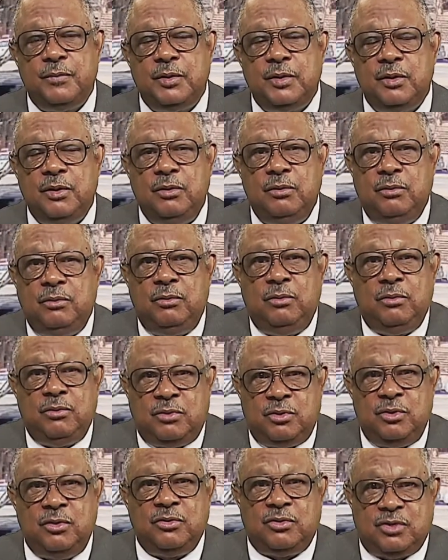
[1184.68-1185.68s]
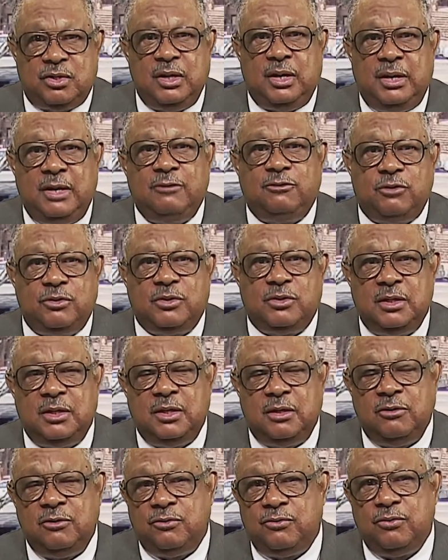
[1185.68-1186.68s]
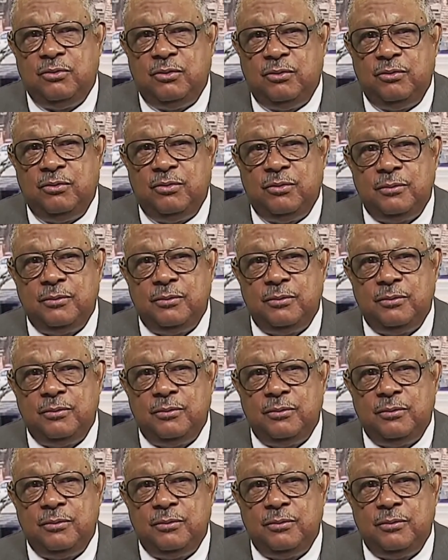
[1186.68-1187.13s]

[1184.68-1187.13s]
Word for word: You, you're, you're still interested in the truth.